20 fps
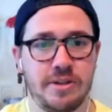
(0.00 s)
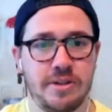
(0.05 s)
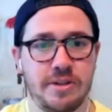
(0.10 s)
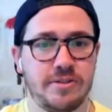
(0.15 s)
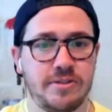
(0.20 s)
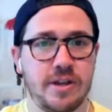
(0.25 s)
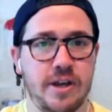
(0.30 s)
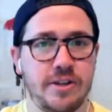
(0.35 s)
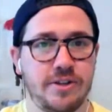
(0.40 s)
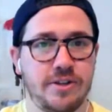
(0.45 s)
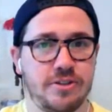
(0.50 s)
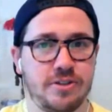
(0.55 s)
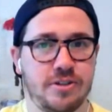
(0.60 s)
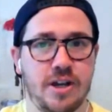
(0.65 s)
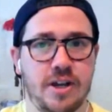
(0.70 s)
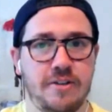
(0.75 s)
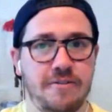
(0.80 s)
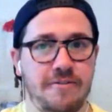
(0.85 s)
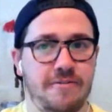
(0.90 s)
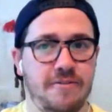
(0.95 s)
guys just
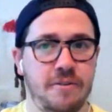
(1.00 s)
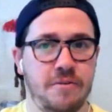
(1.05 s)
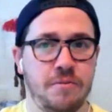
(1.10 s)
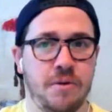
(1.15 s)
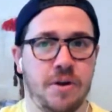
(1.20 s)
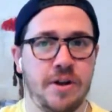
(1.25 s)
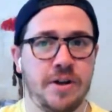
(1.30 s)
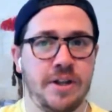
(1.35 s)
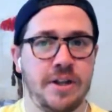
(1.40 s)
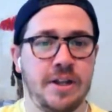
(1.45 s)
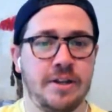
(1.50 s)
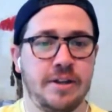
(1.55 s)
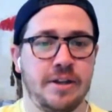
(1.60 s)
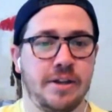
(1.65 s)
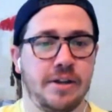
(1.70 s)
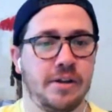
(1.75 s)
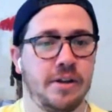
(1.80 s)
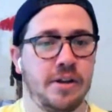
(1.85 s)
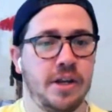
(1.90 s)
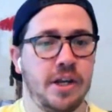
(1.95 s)
kind of fit right in.
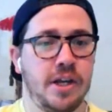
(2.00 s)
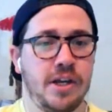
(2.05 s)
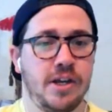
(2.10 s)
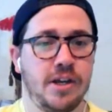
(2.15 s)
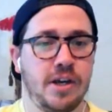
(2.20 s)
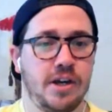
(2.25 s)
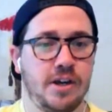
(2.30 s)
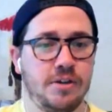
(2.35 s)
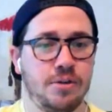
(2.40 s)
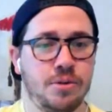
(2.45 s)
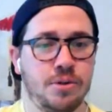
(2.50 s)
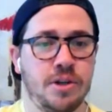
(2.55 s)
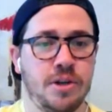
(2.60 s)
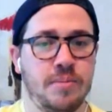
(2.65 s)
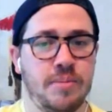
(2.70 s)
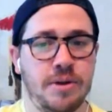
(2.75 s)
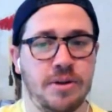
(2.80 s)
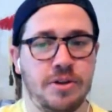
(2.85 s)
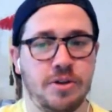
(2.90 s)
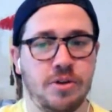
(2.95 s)
And uh, mm-hmm. you're looking
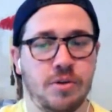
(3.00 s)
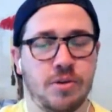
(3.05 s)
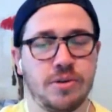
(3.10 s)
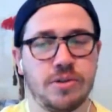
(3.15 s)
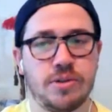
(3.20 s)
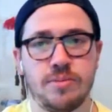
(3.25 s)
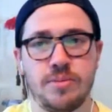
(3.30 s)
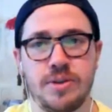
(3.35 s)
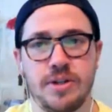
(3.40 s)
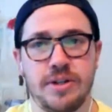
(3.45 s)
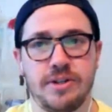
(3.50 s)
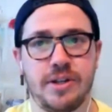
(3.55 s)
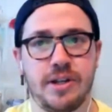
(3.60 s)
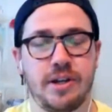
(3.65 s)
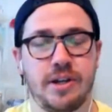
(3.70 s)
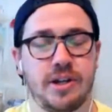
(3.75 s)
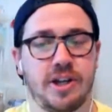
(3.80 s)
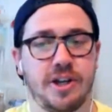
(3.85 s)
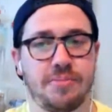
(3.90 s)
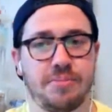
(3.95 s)
at Bud Norris. I mean he's had
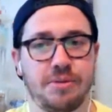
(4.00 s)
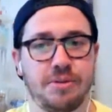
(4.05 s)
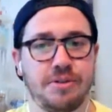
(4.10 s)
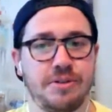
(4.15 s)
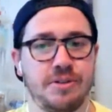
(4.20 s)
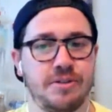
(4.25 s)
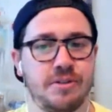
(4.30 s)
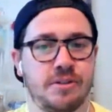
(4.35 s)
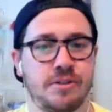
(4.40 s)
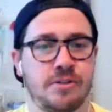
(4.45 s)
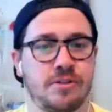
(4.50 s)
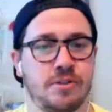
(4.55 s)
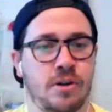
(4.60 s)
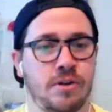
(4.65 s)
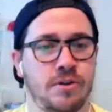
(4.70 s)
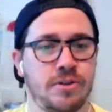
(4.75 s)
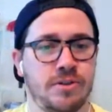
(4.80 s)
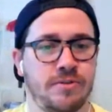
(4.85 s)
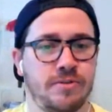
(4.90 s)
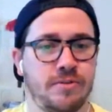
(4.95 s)
a couple of decent
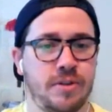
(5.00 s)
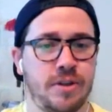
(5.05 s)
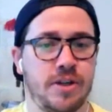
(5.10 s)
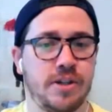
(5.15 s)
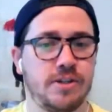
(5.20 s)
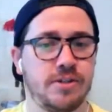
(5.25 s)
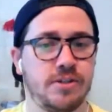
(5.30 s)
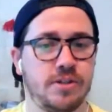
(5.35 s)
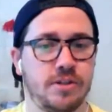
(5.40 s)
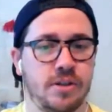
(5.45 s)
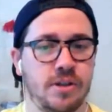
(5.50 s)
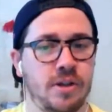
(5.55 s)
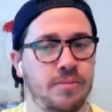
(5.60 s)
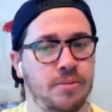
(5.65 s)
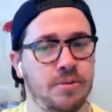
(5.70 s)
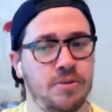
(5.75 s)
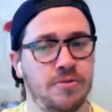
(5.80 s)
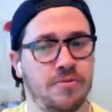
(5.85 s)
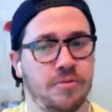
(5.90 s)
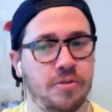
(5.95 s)
starts of late, um,
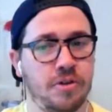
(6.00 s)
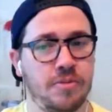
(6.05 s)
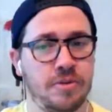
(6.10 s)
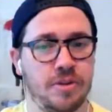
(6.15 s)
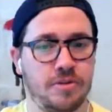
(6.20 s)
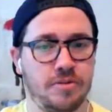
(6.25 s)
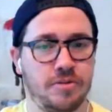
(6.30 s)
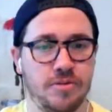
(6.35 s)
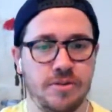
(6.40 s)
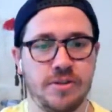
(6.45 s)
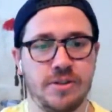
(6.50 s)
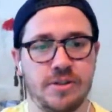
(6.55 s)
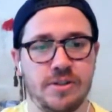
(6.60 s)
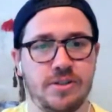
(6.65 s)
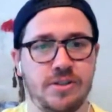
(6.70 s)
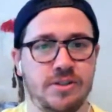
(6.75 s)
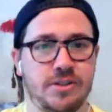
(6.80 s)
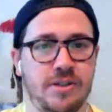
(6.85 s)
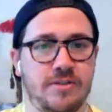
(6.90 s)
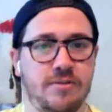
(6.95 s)
but overall, I mean
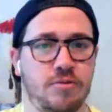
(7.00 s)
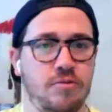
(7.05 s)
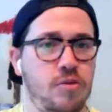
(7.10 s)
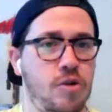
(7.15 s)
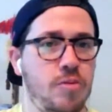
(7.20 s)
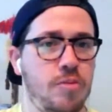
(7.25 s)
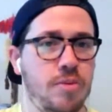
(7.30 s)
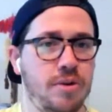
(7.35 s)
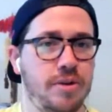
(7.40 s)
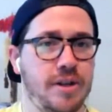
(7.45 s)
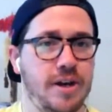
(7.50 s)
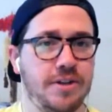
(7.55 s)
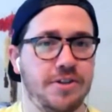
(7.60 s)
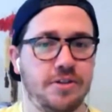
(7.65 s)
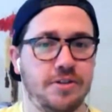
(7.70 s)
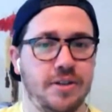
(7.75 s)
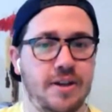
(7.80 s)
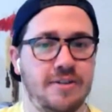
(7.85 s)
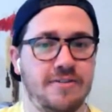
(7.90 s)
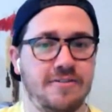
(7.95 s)
367 will a lot to
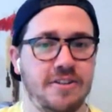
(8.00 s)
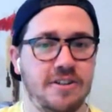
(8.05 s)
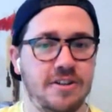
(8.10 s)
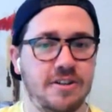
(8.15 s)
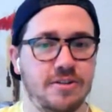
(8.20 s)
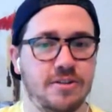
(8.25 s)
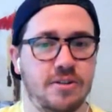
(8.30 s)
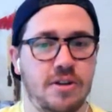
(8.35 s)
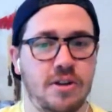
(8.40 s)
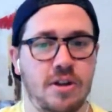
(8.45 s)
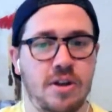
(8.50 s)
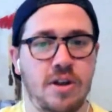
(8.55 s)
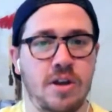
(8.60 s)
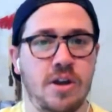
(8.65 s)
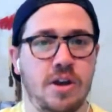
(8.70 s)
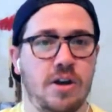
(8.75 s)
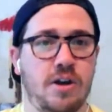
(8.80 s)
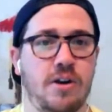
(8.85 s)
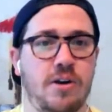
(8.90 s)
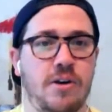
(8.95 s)
lefties.
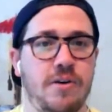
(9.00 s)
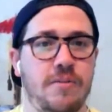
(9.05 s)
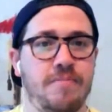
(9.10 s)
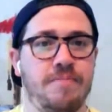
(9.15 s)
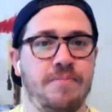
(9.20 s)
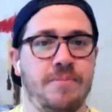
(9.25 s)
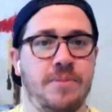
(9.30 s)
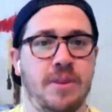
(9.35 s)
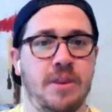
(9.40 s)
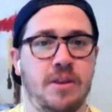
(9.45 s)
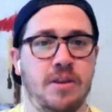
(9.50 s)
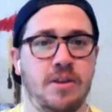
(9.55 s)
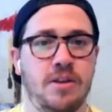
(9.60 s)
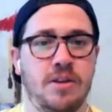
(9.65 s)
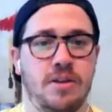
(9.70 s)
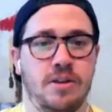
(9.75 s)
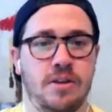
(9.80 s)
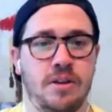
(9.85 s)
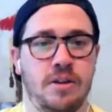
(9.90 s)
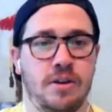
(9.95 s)
Um,
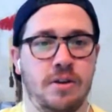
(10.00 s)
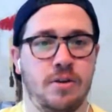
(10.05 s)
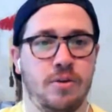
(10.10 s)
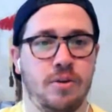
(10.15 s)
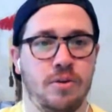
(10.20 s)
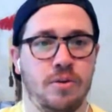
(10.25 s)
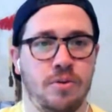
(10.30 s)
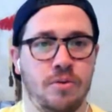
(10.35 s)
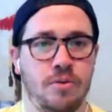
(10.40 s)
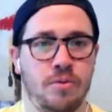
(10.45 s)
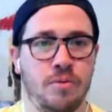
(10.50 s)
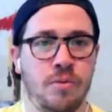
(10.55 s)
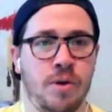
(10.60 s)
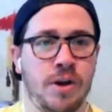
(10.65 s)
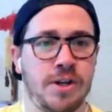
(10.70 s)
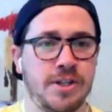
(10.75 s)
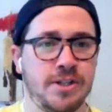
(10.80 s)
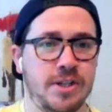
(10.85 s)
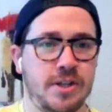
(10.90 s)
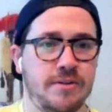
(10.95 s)
you know,
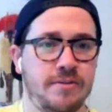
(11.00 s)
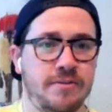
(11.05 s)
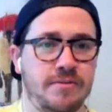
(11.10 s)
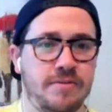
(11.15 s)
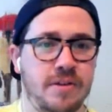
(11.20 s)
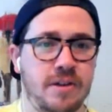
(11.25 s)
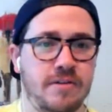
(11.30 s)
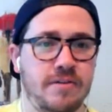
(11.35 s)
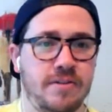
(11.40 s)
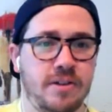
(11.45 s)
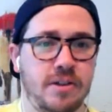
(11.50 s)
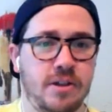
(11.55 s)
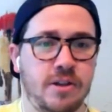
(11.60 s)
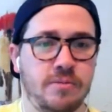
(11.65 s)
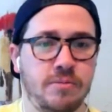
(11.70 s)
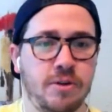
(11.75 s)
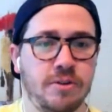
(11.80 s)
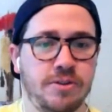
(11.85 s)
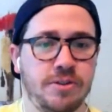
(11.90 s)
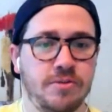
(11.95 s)
righties have have hit him
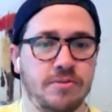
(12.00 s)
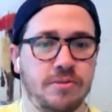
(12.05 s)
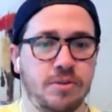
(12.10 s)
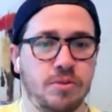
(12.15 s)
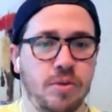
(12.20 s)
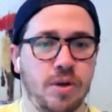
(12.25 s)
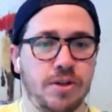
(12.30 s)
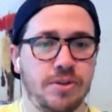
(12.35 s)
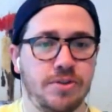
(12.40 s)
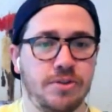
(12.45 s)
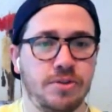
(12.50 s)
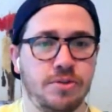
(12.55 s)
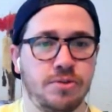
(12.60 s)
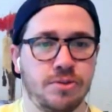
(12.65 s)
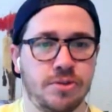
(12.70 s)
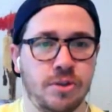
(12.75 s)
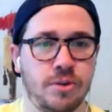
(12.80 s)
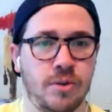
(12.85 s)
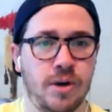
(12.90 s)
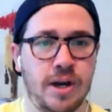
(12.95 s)
relatively well too.
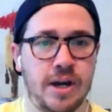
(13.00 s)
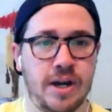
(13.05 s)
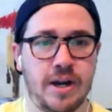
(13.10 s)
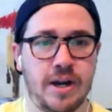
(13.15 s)
So I